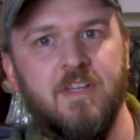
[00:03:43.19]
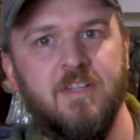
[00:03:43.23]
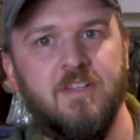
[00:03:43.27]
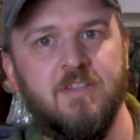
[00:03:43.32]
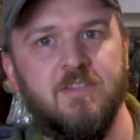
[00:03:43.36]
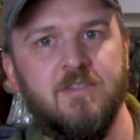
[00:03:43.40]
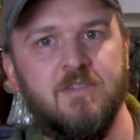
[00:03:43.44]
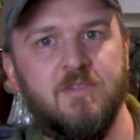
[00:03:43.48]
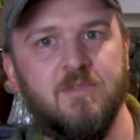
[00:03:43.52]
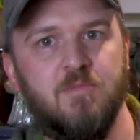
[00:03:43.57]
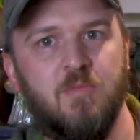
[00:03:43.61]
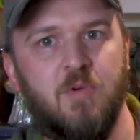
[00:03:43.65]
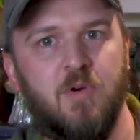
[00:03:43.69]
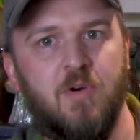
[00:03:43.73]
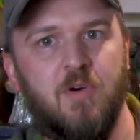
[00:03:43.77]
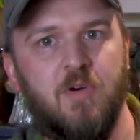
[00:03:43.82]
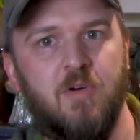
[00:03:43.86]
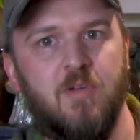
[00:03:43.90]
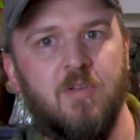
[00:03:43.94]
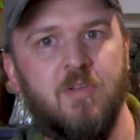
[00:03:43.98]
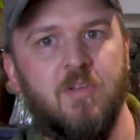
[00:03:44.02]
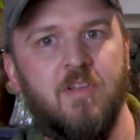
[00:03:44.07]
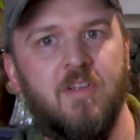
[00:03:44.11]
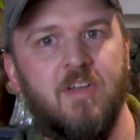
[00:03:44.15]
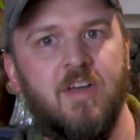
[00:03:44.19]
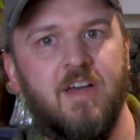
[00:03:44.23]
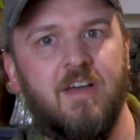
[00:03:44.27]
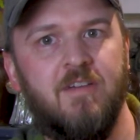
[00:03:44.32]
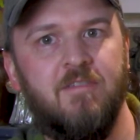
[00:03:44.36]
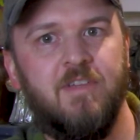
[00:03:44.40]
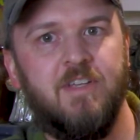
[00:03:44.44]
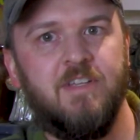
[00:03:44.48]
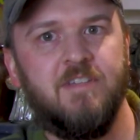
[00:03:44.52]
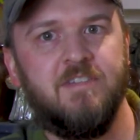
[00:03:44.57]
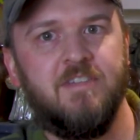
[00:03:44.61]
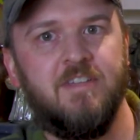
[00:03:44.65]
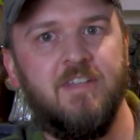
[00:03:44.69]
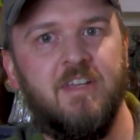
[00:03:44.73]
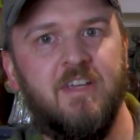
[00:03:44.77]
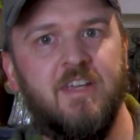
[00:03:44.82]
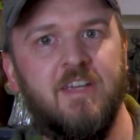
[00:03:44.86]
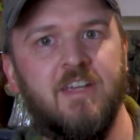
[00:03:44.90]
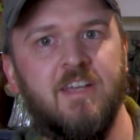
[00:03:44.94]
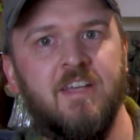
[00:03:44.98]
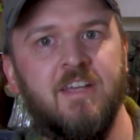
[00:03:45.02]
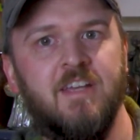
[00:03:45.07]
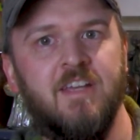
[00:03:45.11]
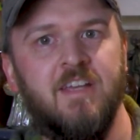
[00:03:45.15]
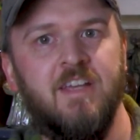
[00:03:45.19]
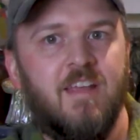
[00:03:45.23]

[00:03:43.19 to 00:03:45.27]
It's small, obviously,